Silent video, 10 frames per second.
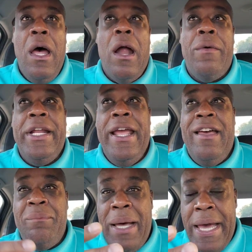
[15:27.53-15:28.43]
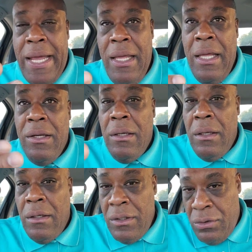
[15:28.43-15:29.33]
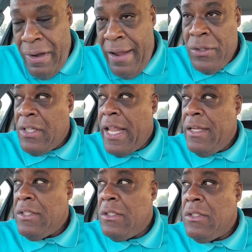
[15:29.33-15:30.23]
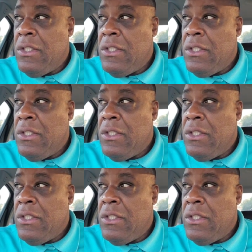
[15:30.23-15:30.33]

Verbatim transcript: I already have my driver's license.